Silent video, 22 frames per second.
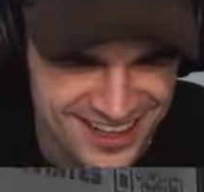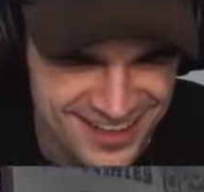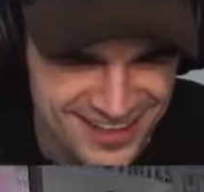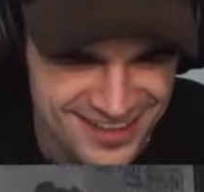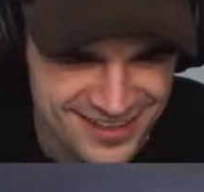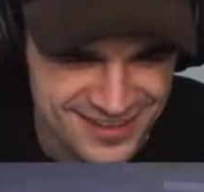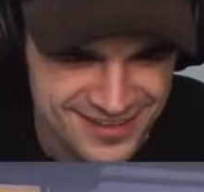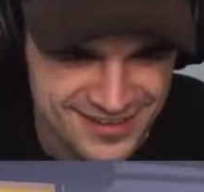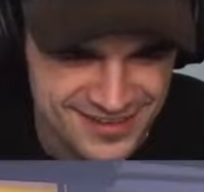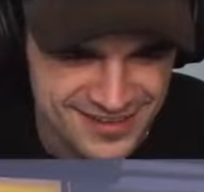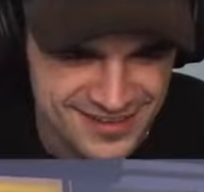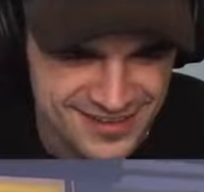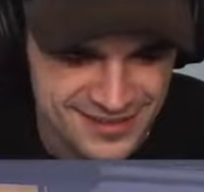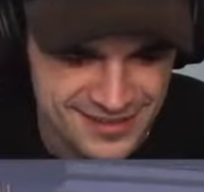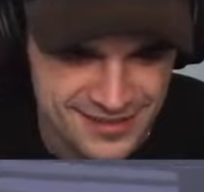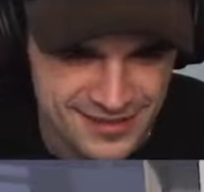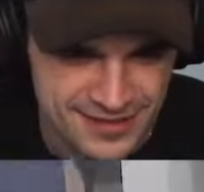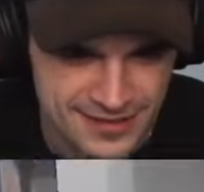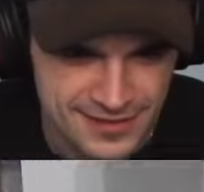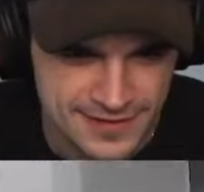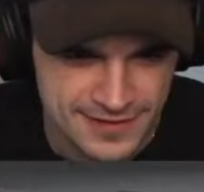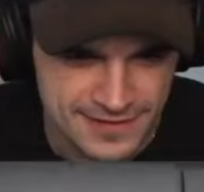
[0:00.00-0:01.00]
throw it.
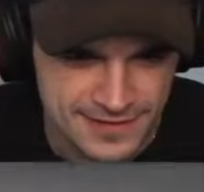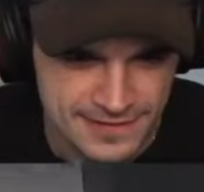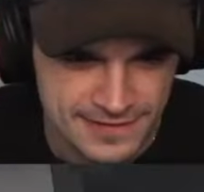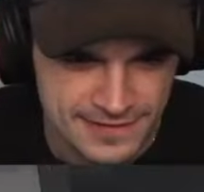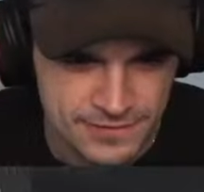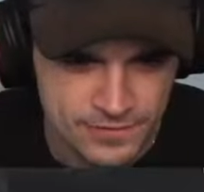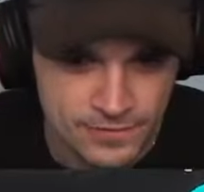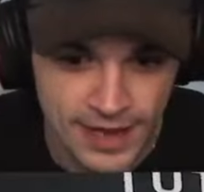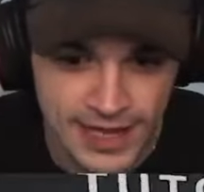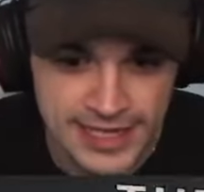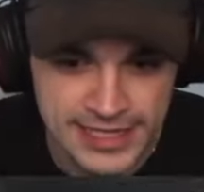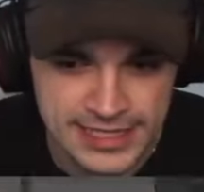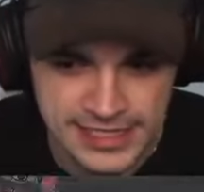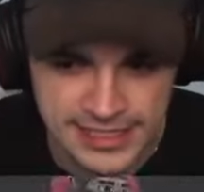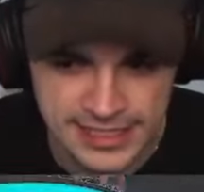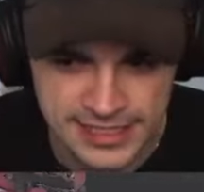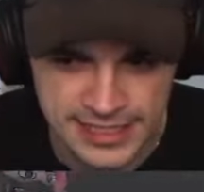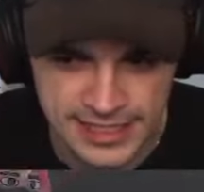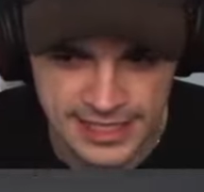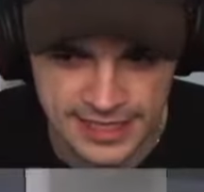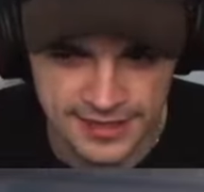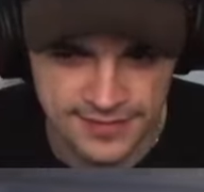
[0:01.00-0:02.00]
Right click
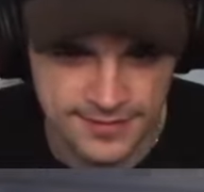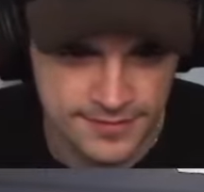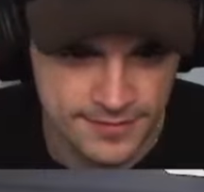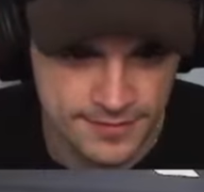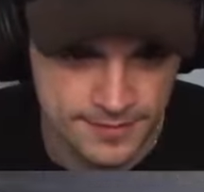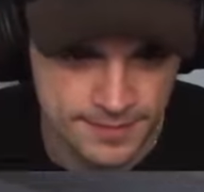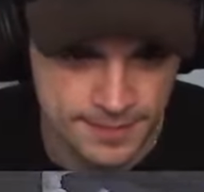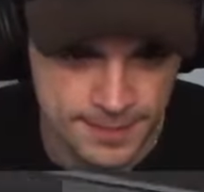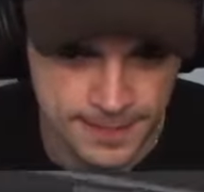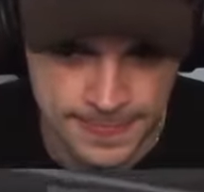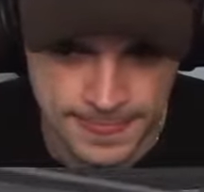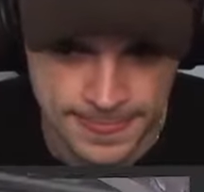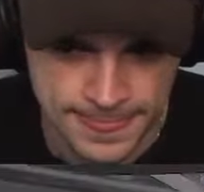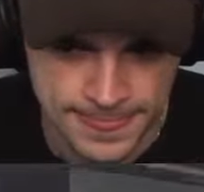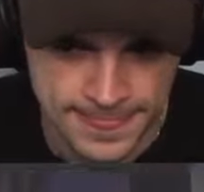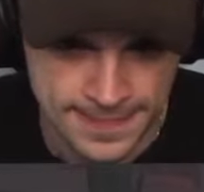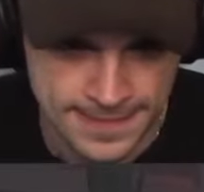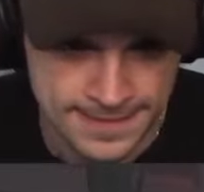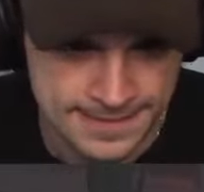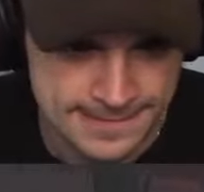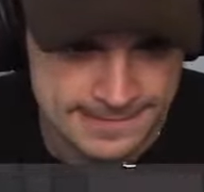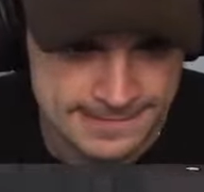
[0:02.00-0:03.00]
an item. Wait, guys, I can
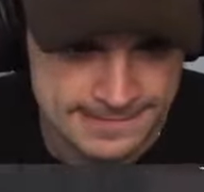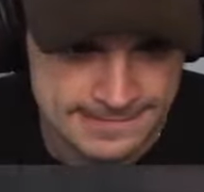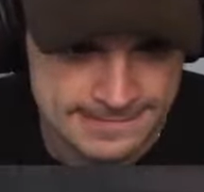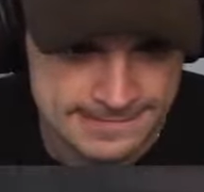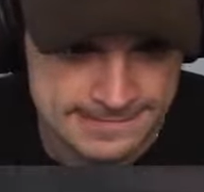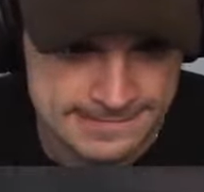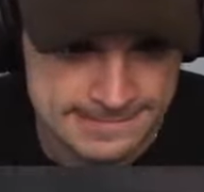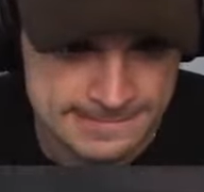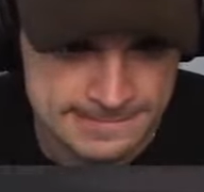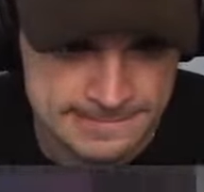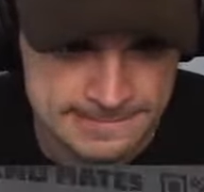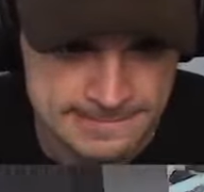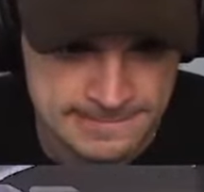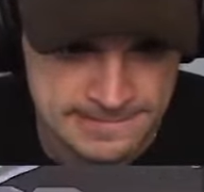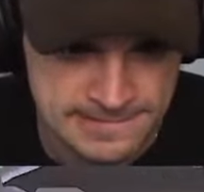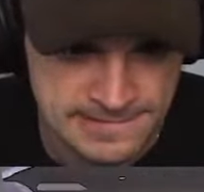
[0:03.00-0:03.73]
do gang signs.